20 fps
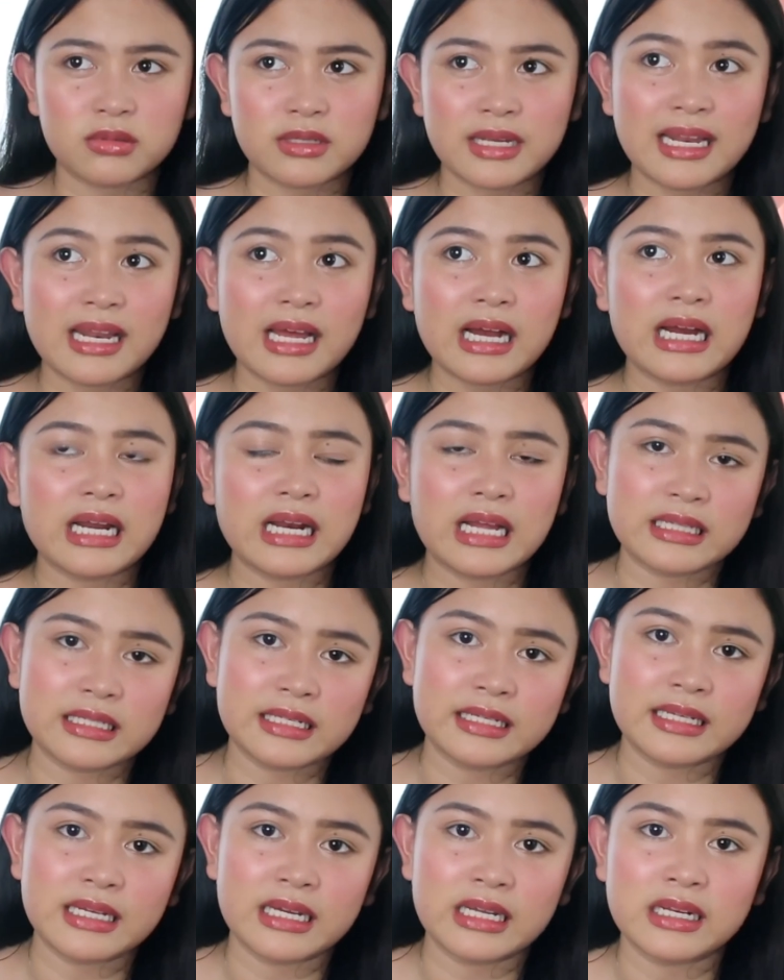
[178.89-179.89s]
Kailangan
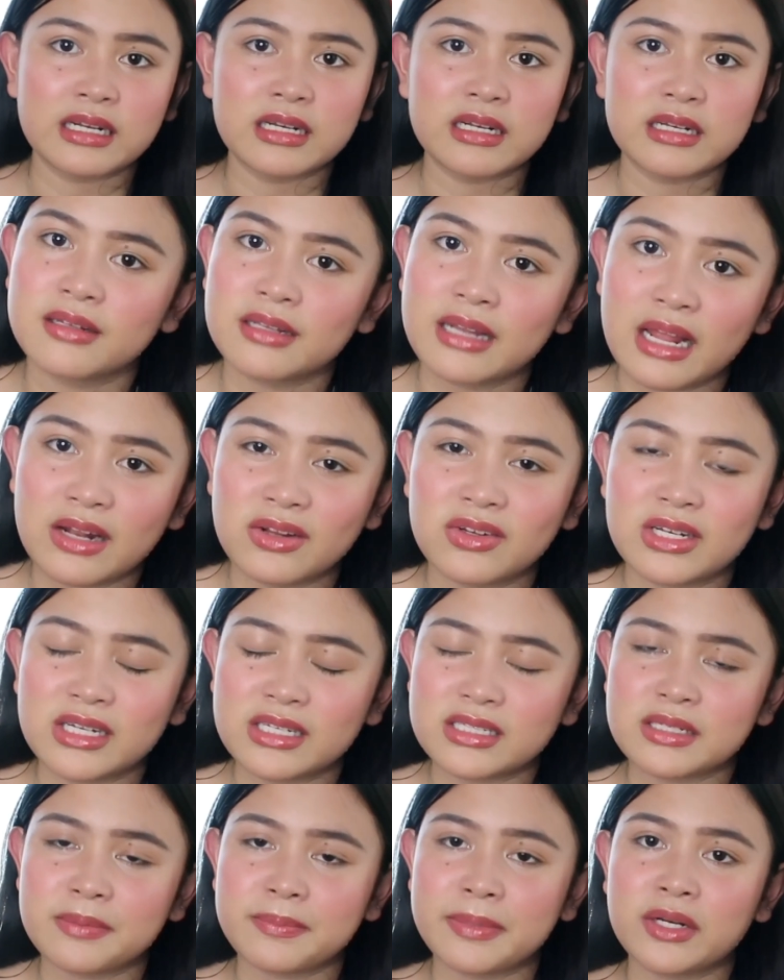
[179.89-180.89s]
natin yan, lalo
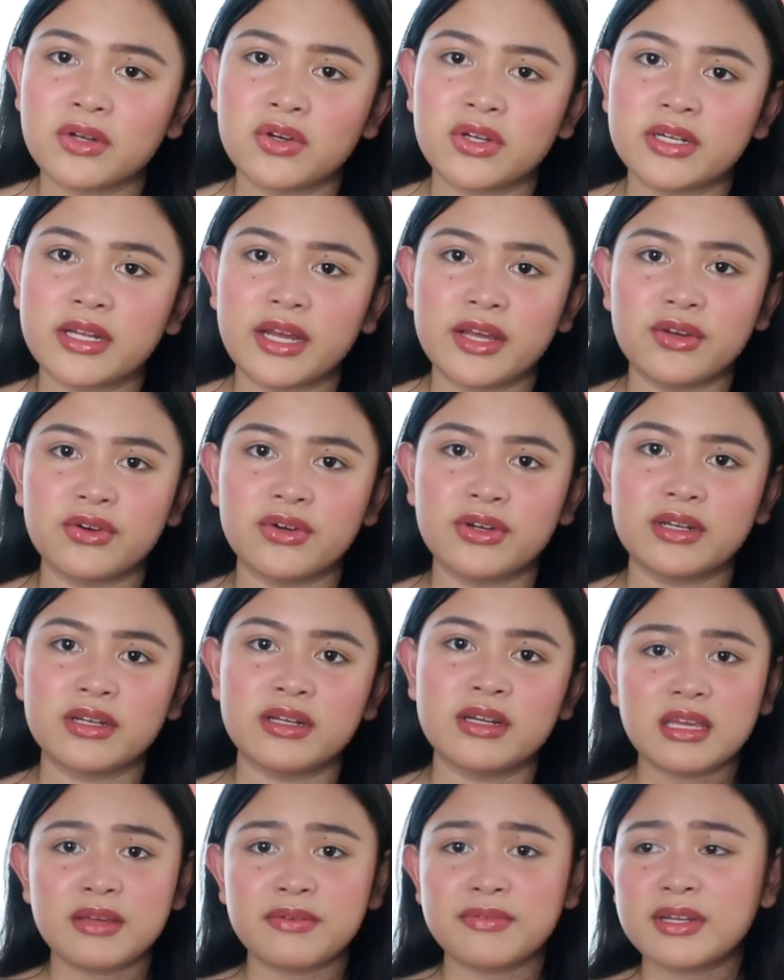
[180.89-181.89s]
na sa panahon
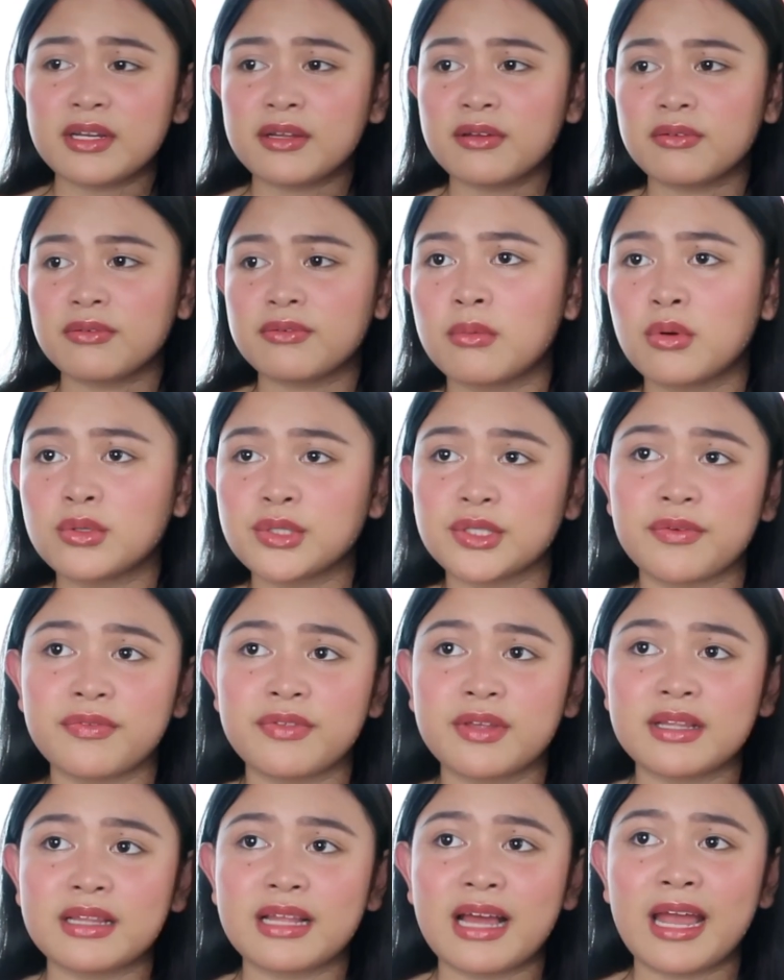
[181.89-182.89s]
ngayon. Even if most of
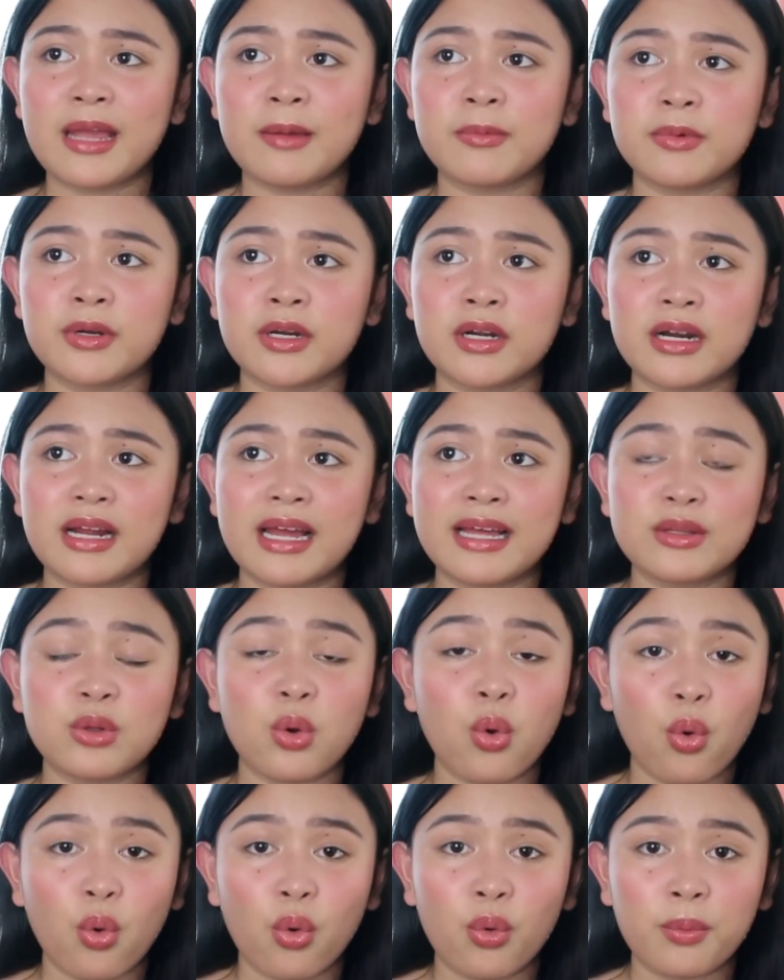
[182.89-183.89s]
the time we're at
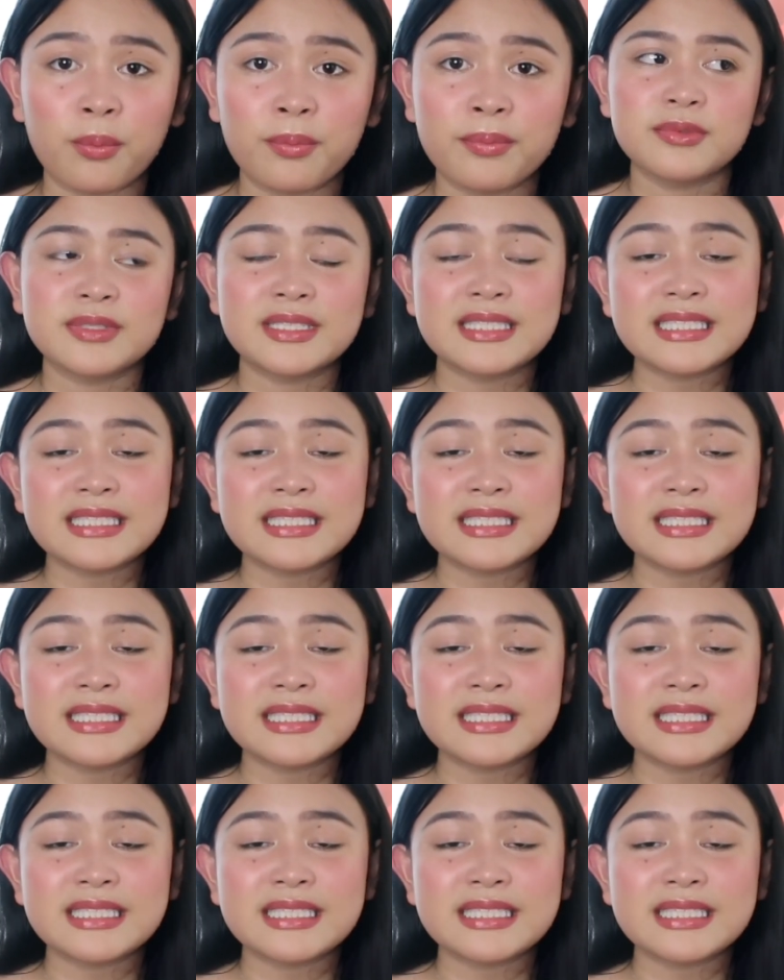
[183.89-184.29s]
home, we